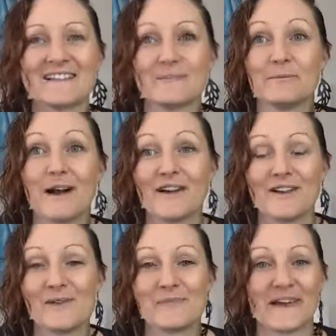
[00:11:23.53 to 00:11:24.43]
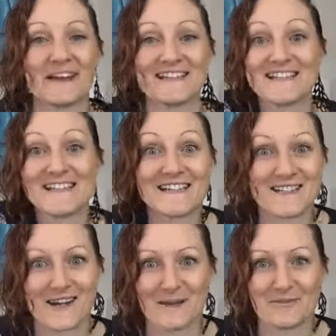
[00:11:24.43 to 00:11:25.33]
might not be dinner
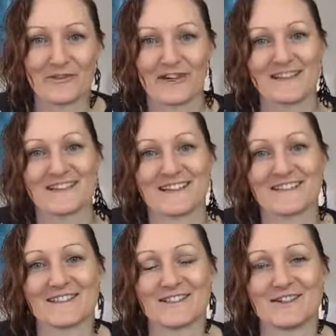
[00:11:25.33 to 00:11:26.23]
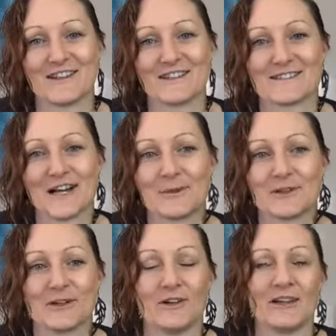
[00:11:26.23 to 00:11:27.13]
time, for instance, to do their Skype
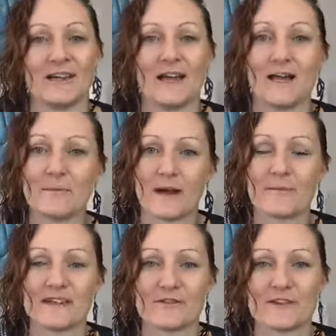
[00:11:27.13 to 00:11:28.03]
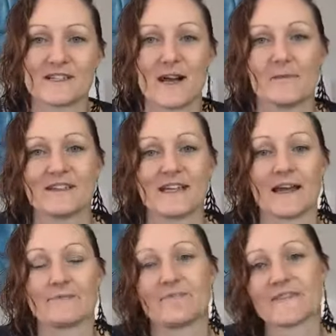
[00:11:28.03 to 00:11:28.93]
call. It might be a different time of the
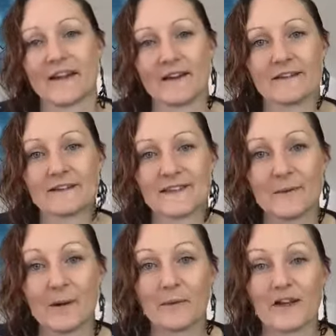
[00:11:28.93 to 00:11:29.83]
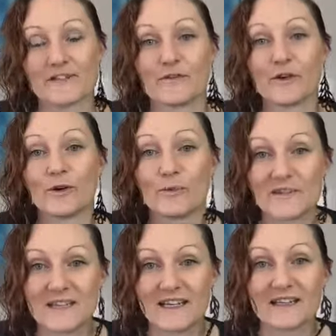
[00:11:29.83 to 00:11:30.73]
day. So see what works for your
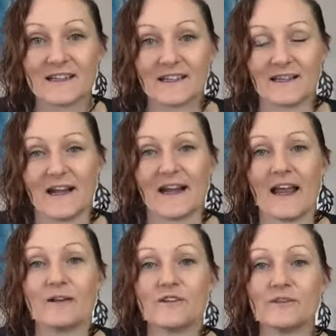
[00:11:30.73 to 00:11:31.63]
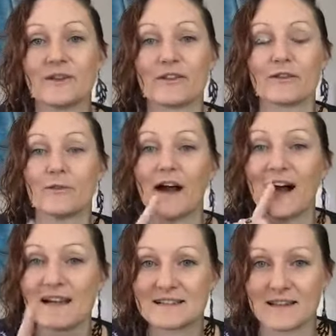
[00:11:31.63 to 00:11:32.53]
particular client and do it through
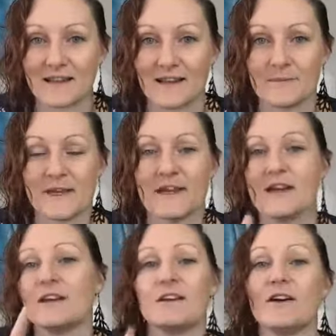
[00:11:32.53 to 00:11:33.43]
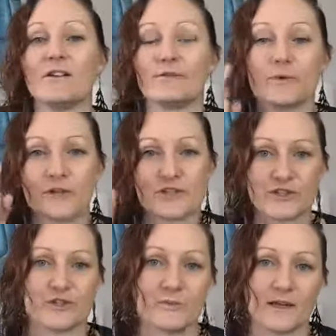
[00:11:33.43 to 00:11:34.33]
asking them, not through
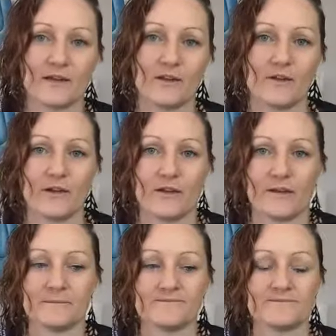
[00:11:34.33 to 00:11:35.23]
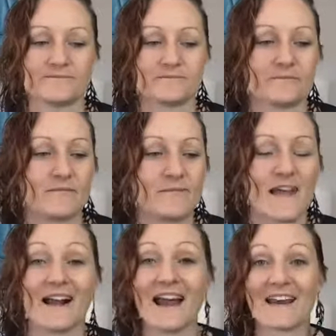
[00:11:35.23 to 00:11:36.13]
assuming you know them.
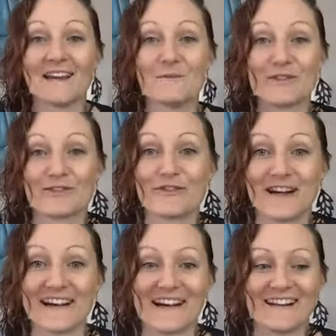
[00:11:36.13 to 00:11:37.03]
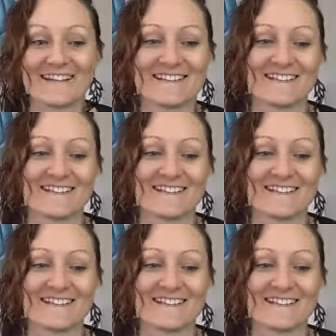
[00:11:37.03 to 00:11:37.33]
Okay, number three,